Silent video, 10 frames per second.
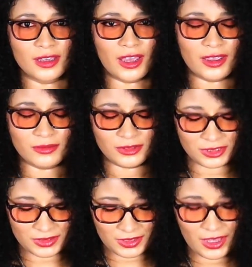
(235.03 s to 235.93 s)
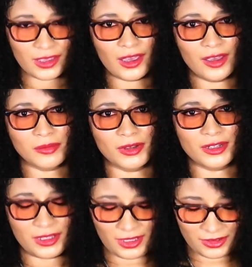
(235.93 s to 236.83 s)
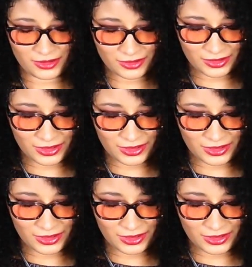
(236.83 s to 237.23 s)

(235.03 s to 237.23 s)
I will just hang up on a hanger.